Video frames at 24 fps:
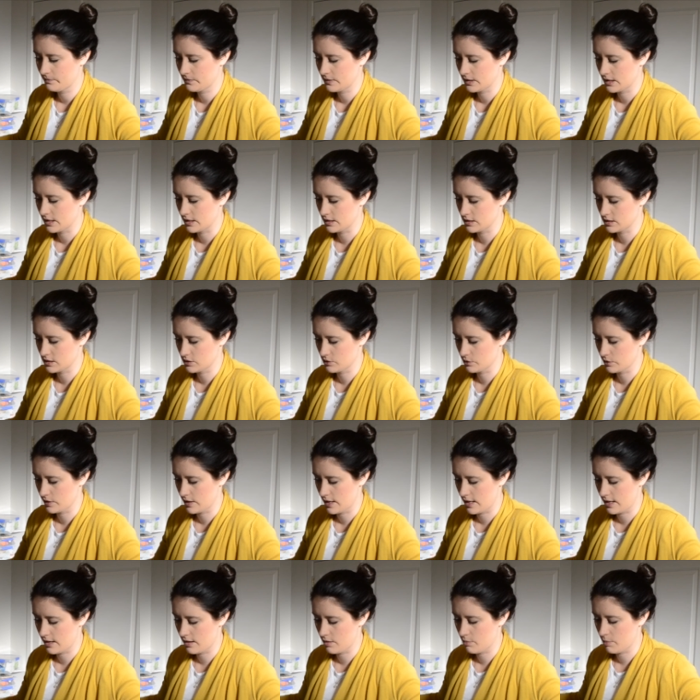until
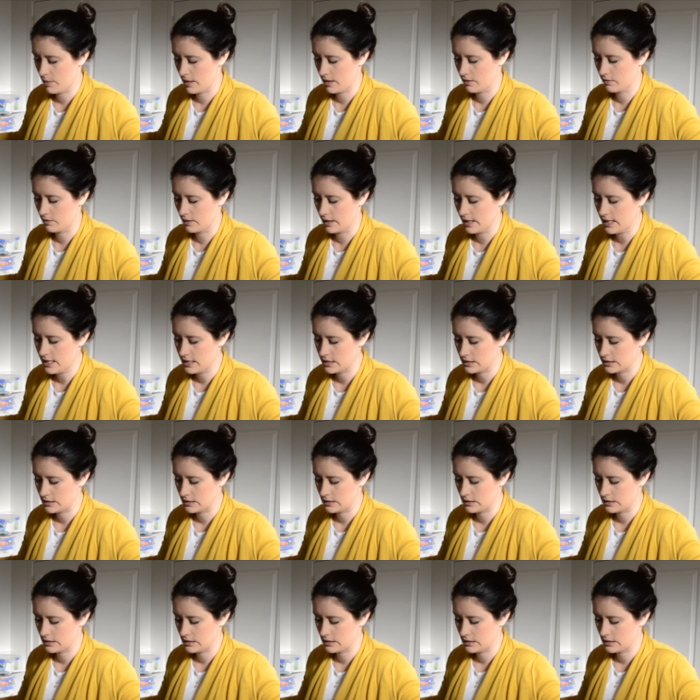they're about right.